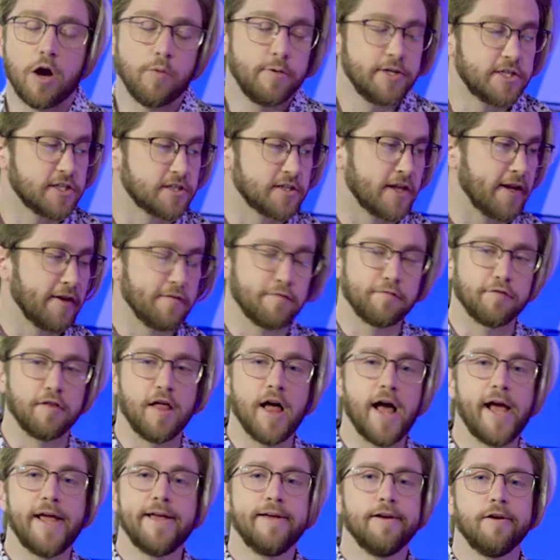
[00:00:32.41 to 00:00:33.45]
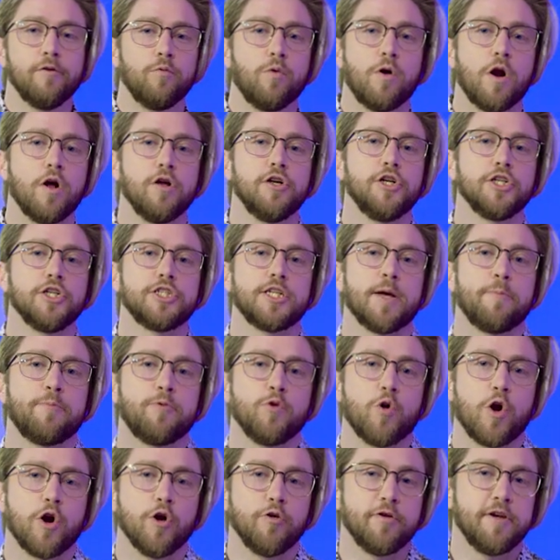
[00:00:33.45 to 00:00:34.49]
Oh, we just let it fly. We're all hooked up
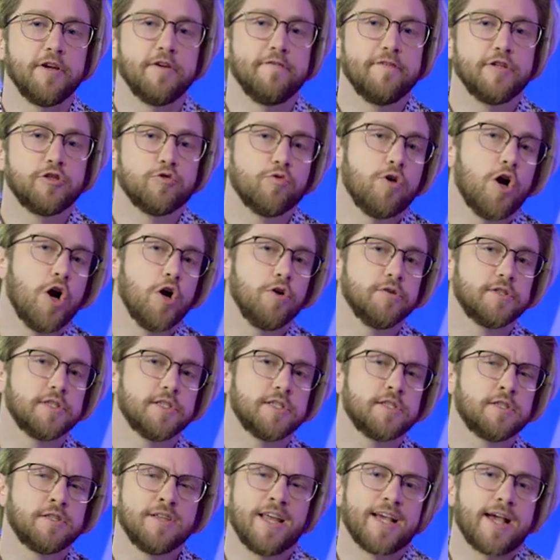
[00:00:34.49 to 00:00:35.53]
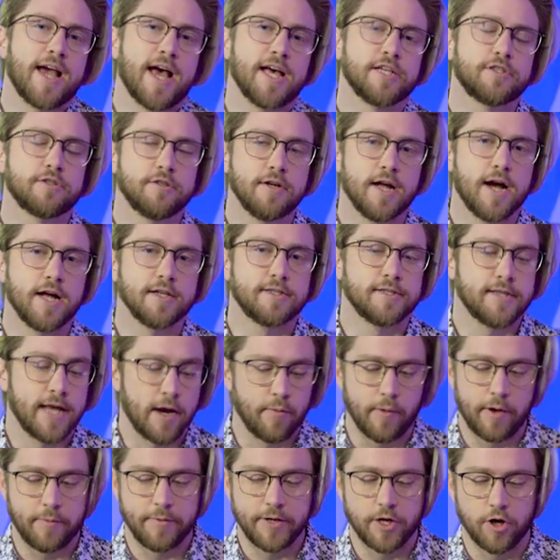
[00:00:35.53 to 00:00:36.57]
to our own individual hoses, like astronauts. That
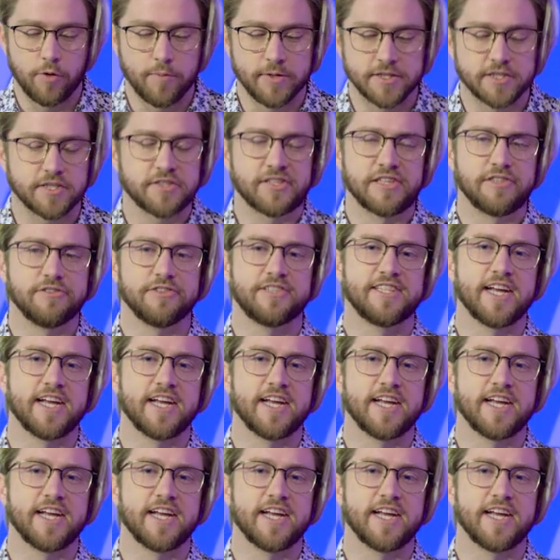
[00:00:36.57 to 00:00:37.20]
way we don't miss a single